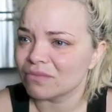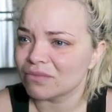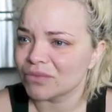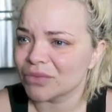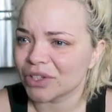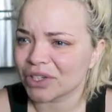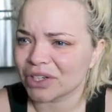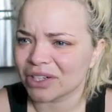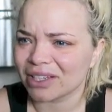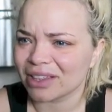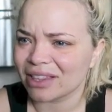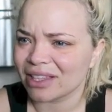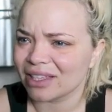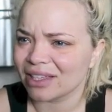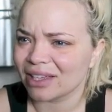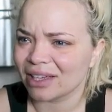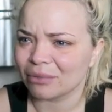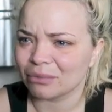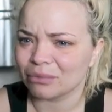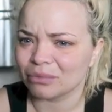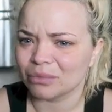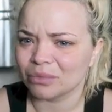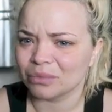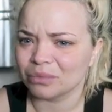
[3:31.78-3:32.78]
they're going to think
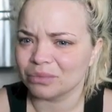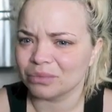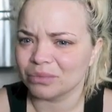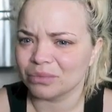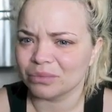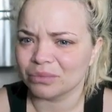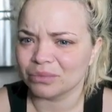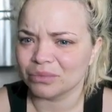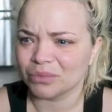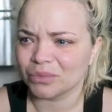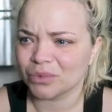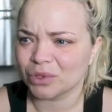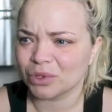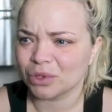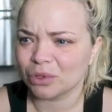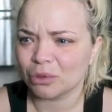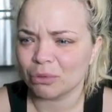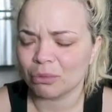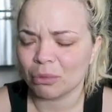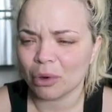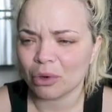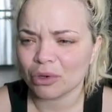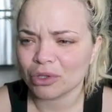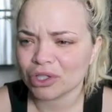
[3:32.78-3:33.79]
I'm too
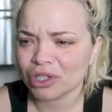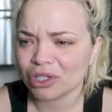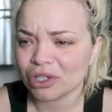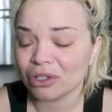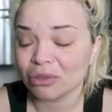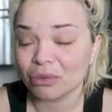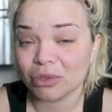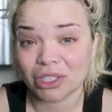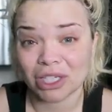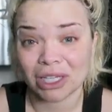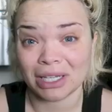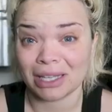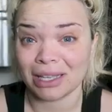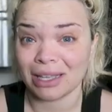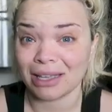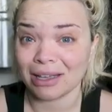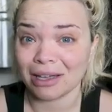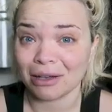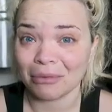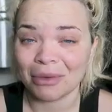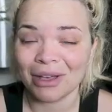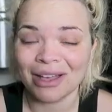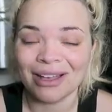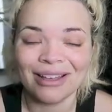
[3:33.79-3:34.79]
emotional, which I
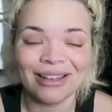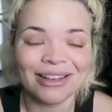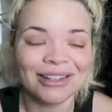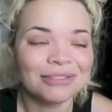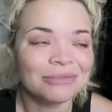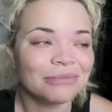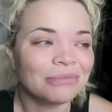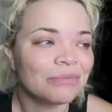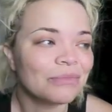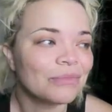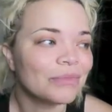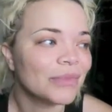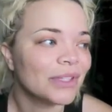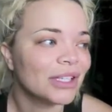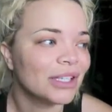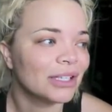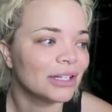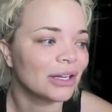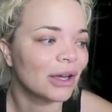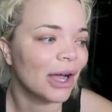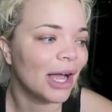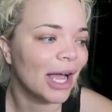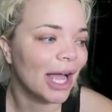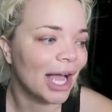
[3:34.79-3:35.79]
am. You
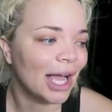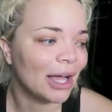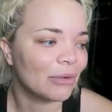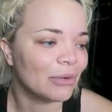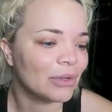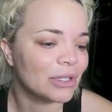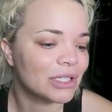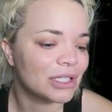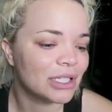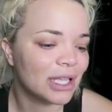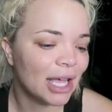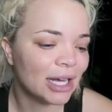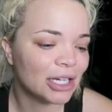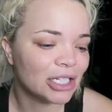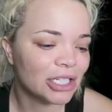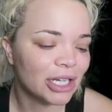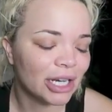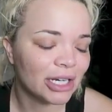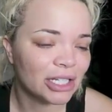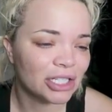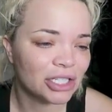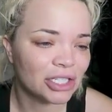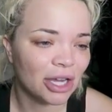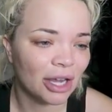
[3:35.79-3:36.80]
know, I was actually
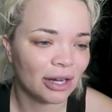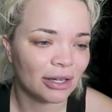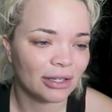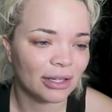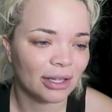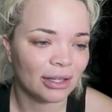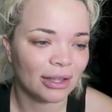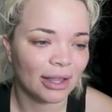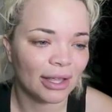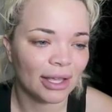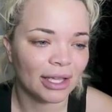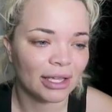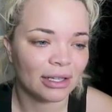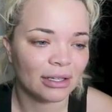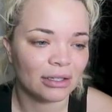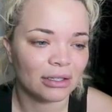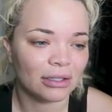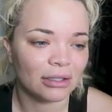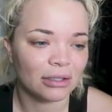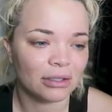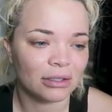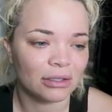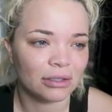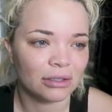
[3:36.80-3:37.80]
kind of shocked at like
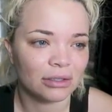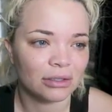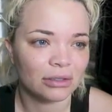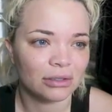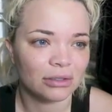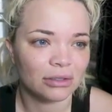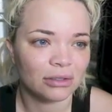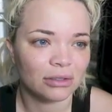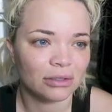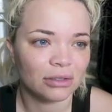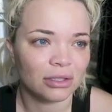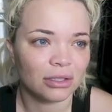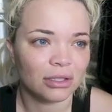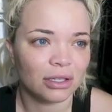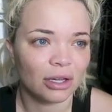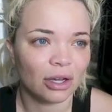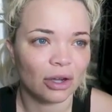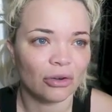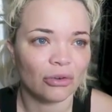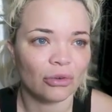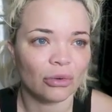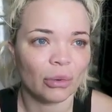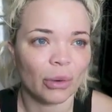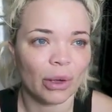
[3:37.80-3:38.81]
the
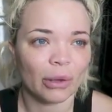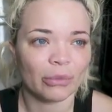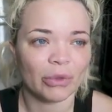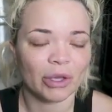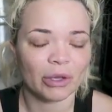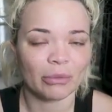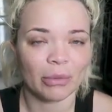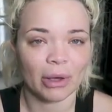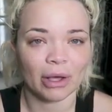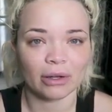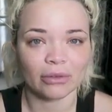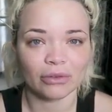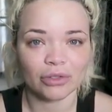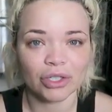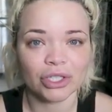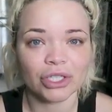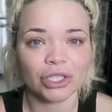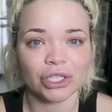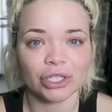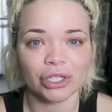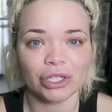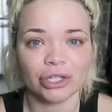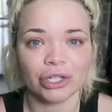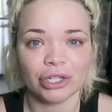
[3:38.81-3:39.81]
overwhelming amount of
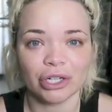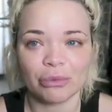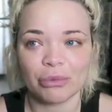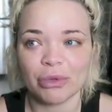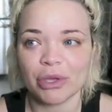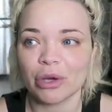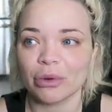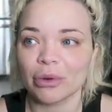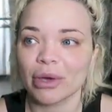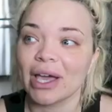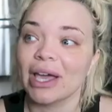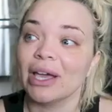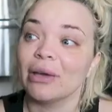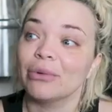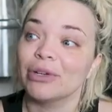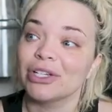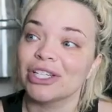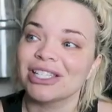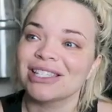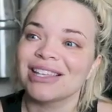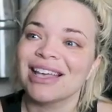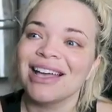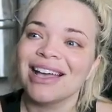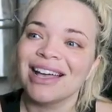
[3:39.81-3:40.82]
Trisha, you're going to be okay,
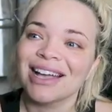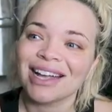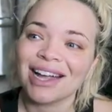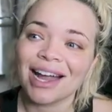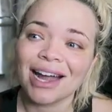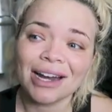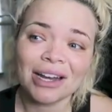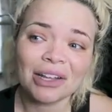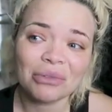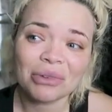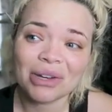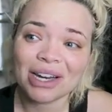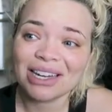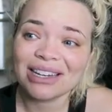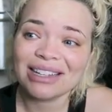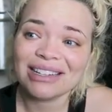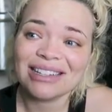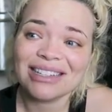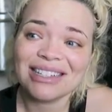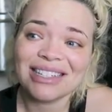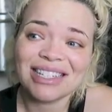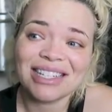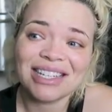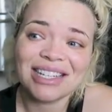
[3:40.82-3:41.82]
which is kind of what I
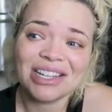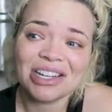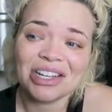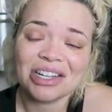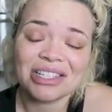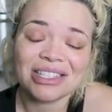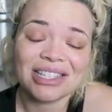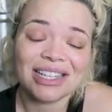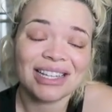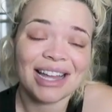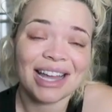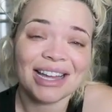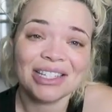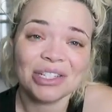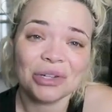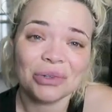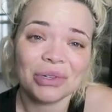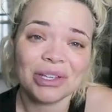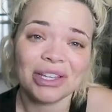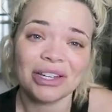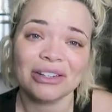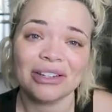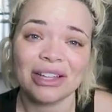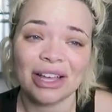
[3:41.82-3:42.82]
needed to hear, because I
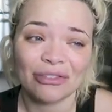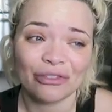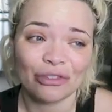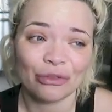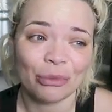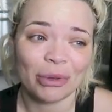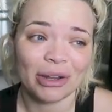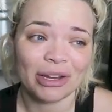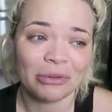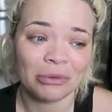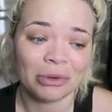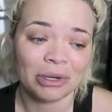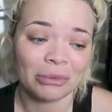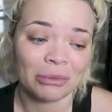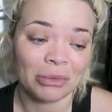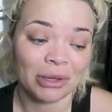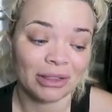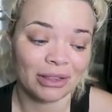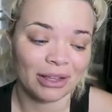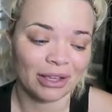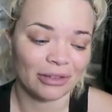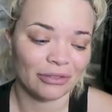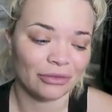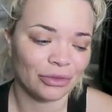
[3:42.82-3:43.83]
don't hear that from anyone in my
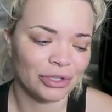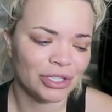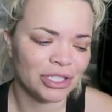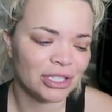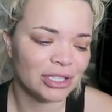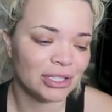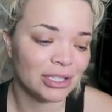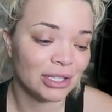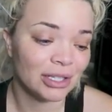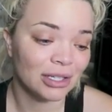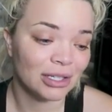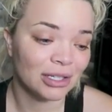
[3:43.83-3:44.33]
life, which is